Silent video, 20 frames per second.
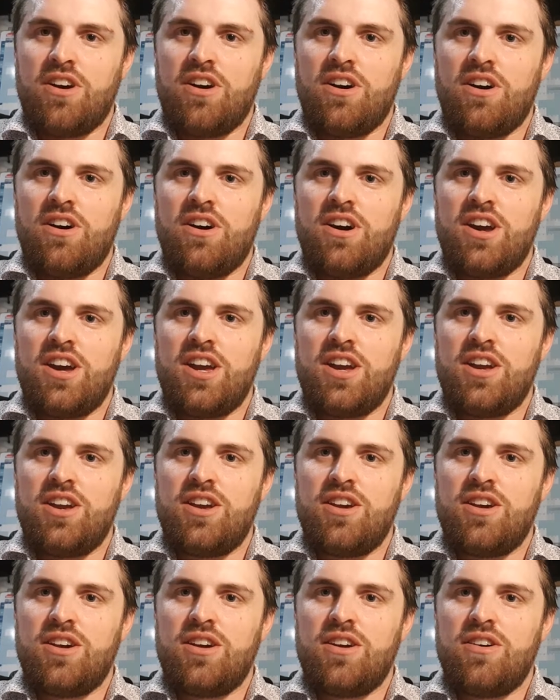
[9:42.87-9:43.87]

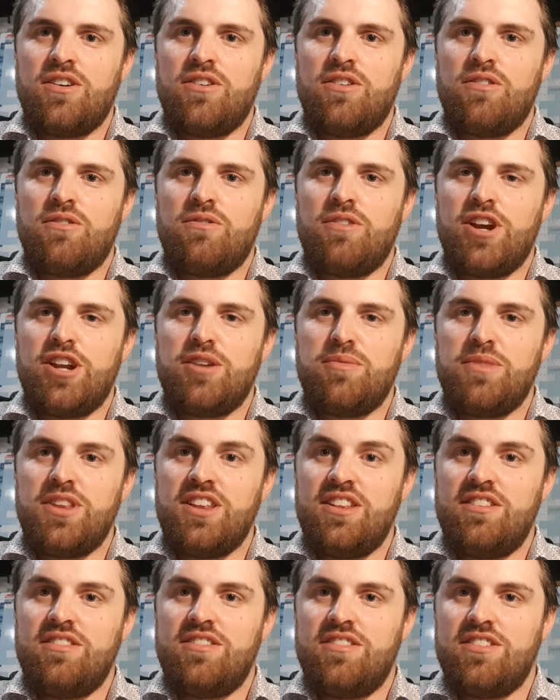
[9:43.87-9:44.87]
I
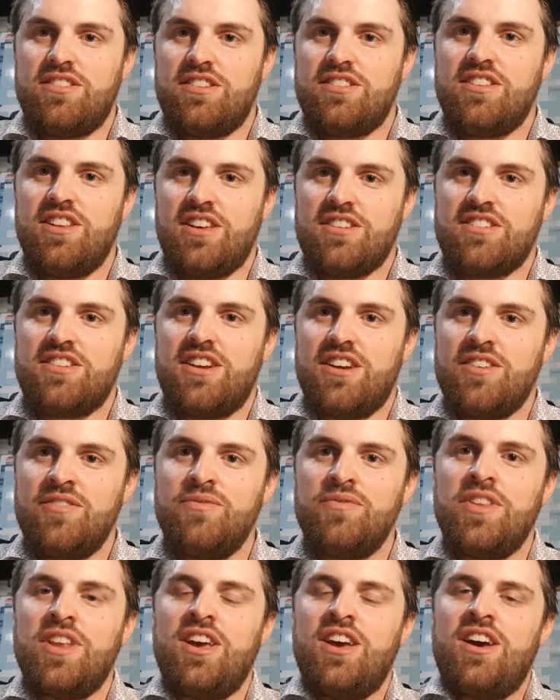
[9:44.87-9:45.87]
randomly, this is last year,
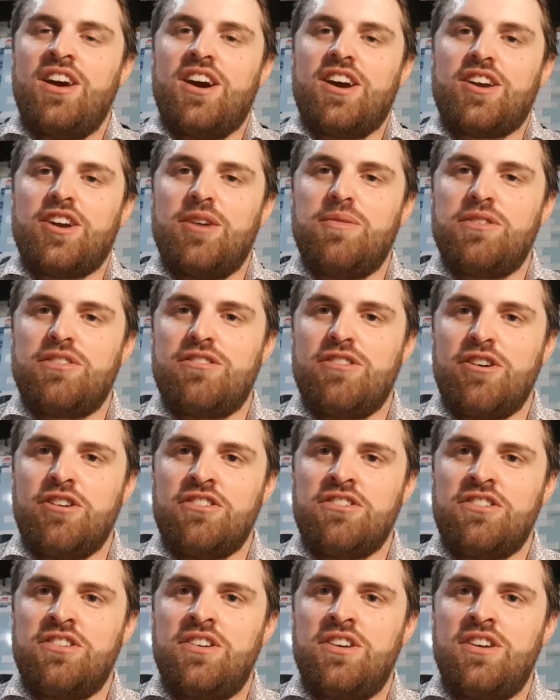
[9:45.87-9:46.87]
I come
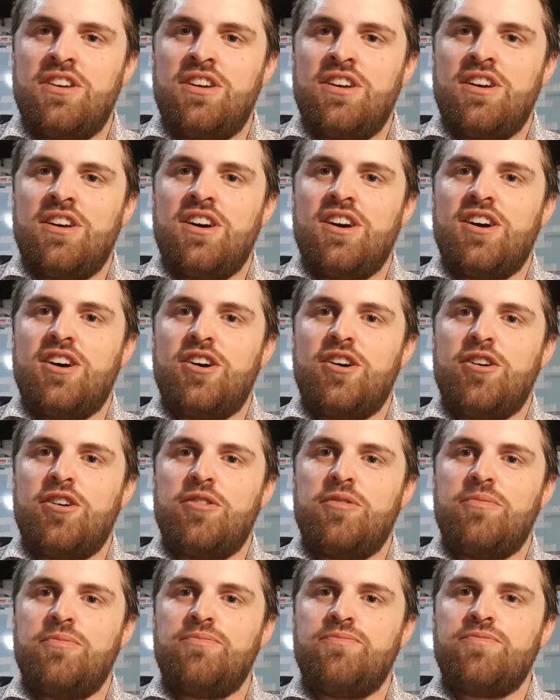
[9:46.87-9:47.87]
across
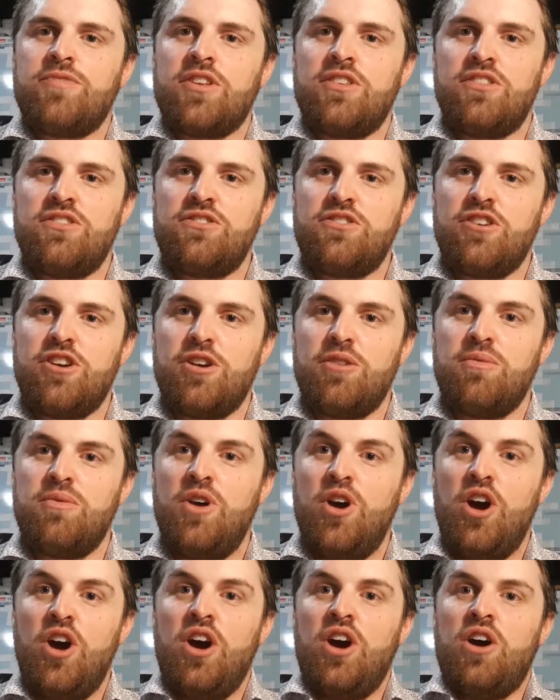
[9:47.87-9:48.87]
this term
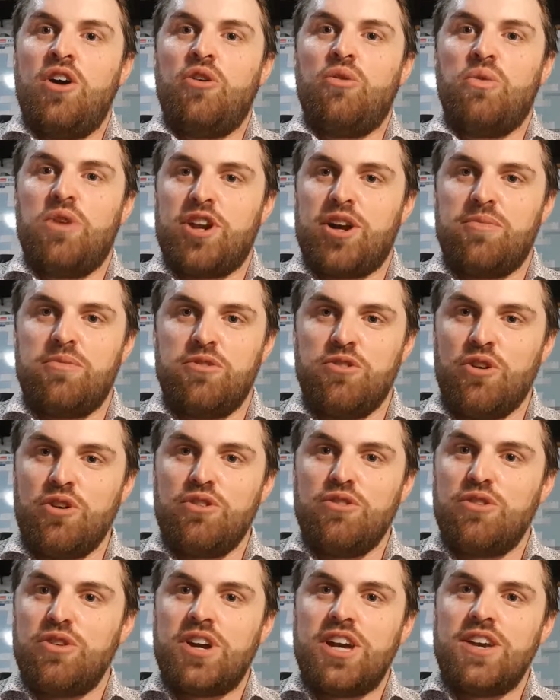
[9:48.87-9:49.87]
when I'm not
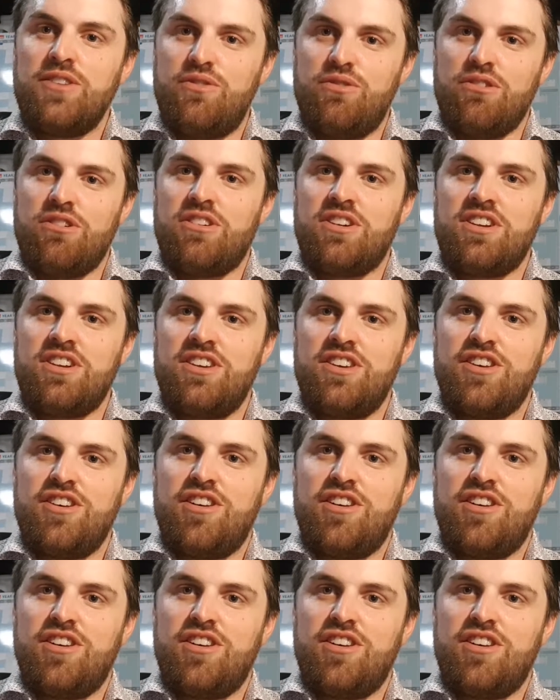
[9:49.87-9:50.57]
looking for it,